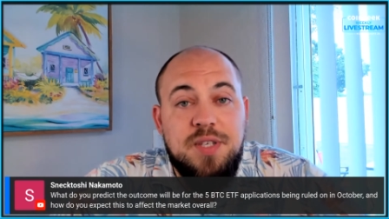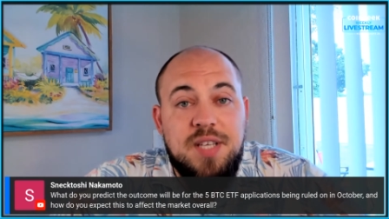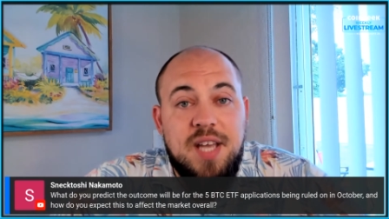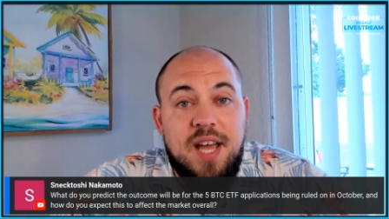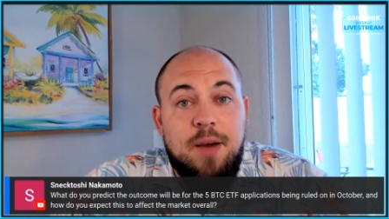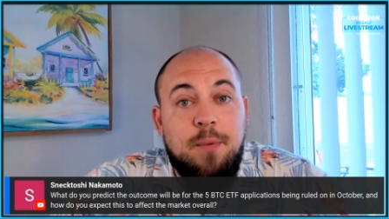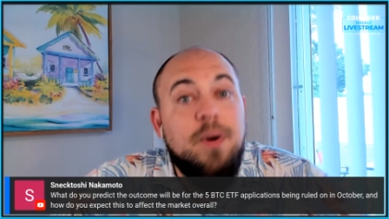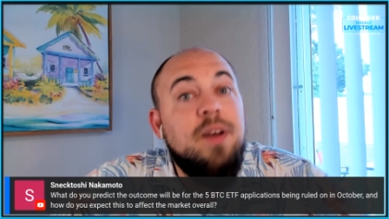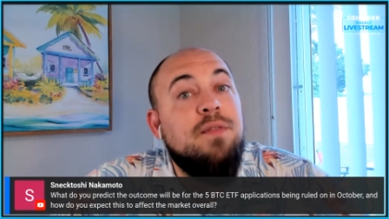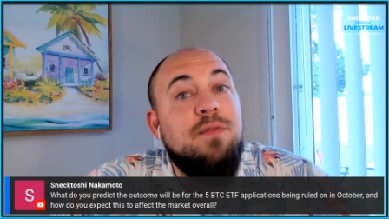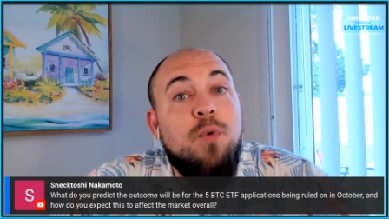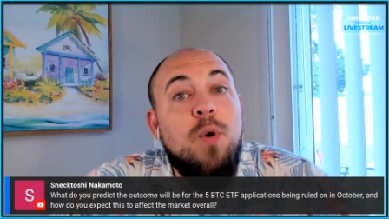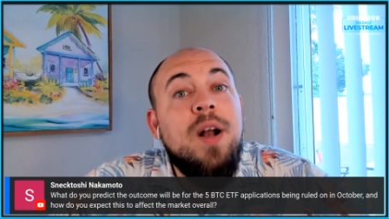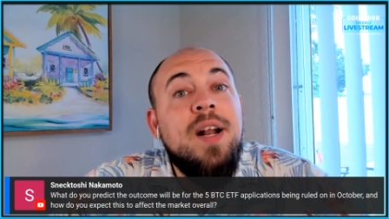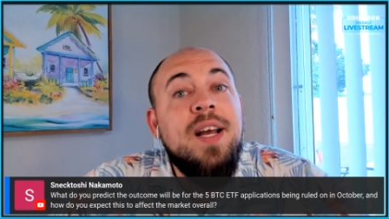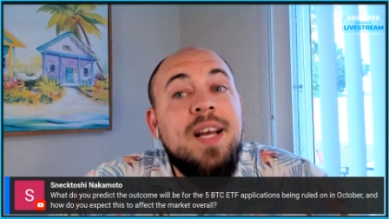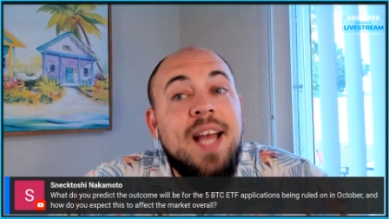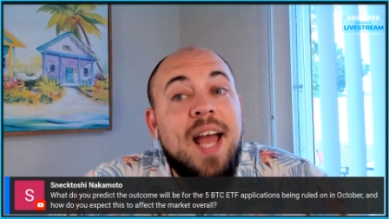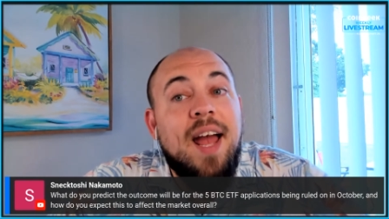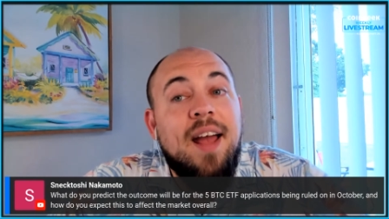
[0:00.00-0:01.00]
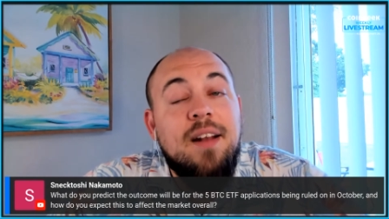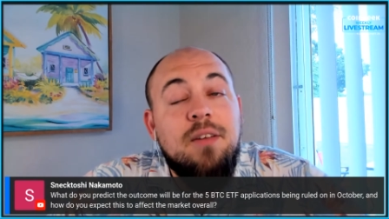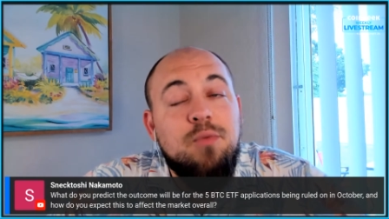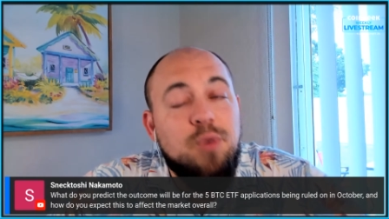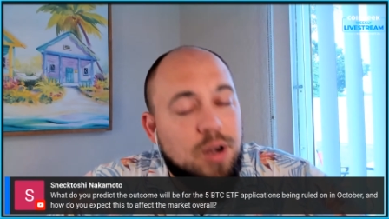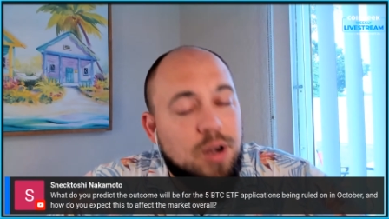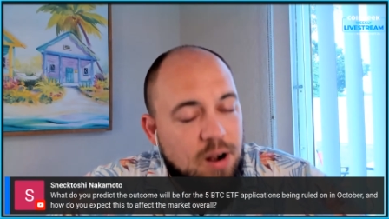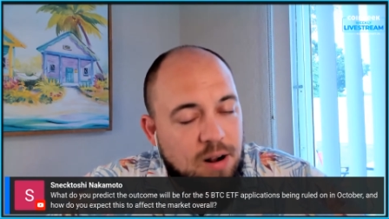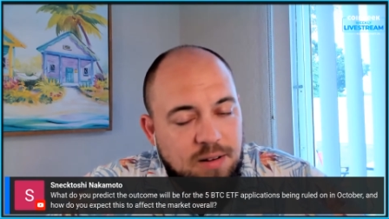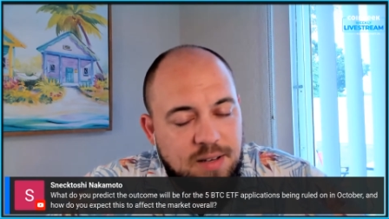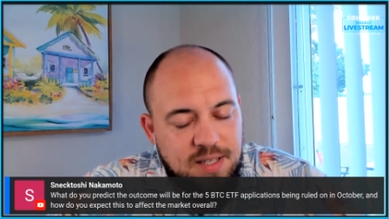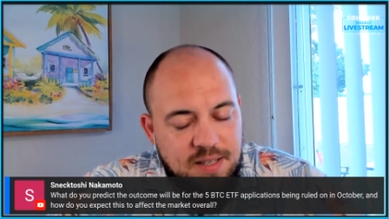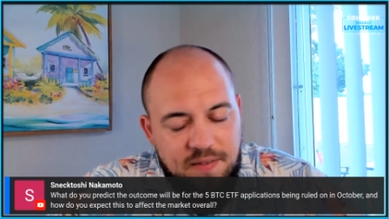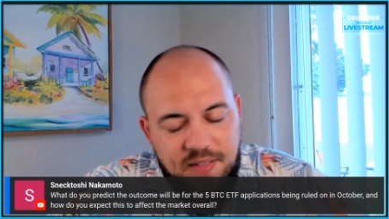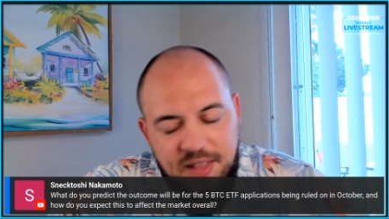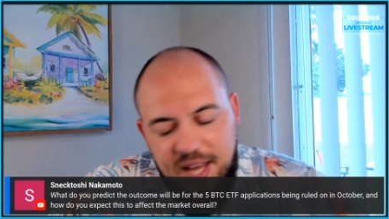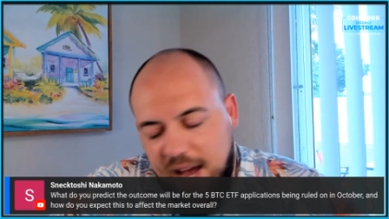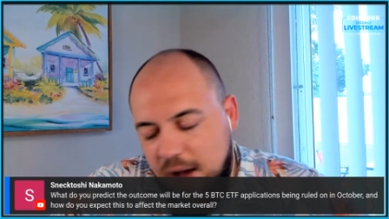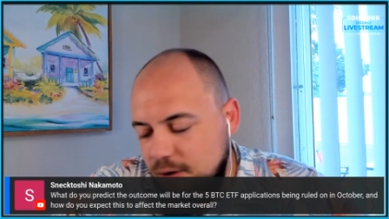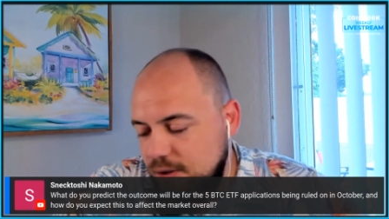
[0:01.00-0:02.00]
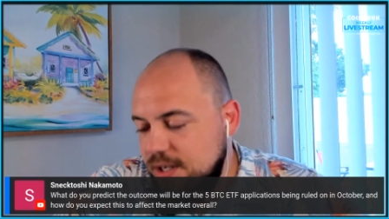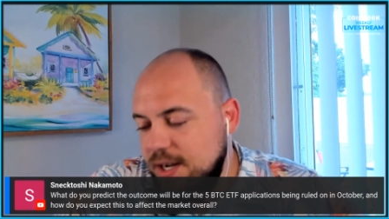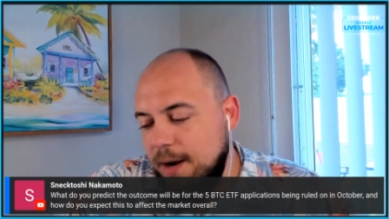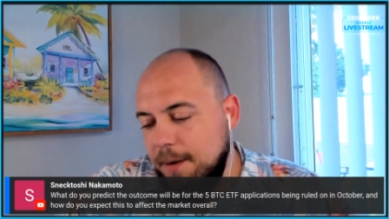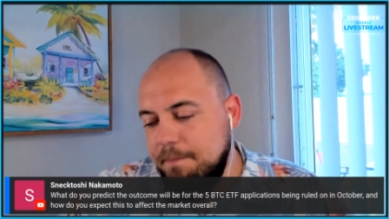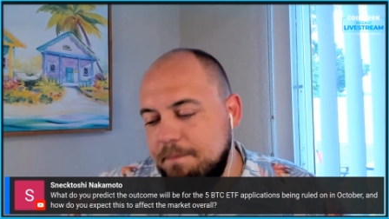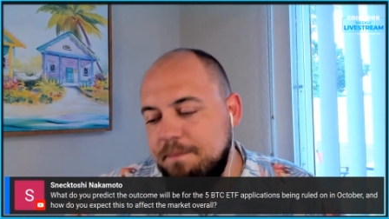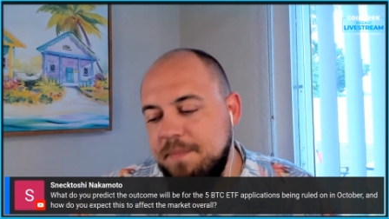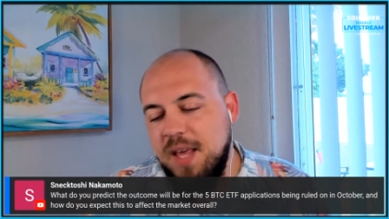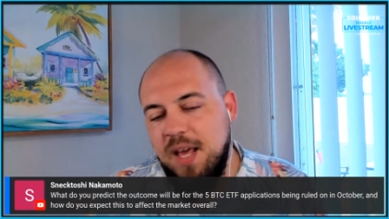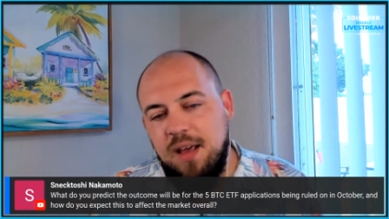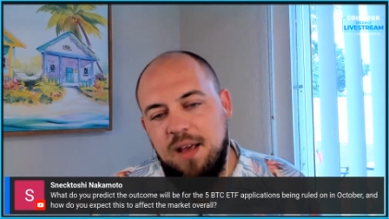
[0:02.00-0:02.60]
say we've won again regardless of the outcome.